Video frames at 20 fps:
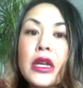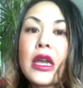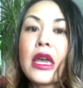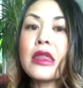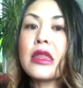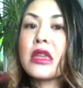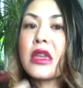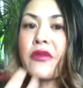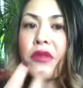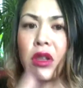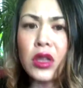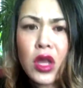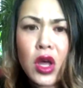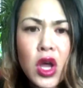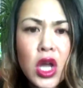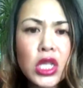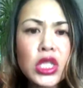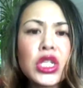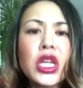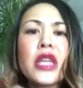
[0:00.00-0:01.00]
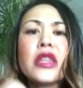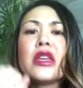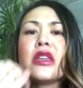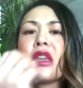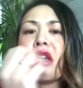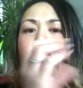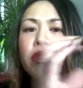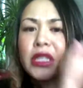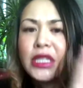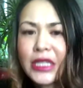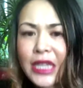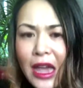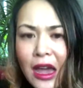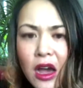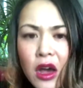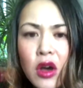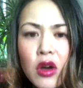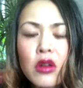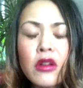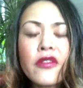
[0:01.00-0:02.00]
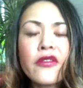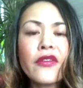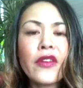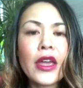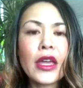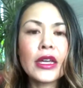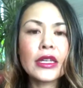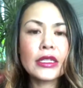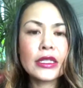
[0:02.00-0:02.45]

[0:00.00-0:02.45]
and then you have a launch, and then you have a sell phase.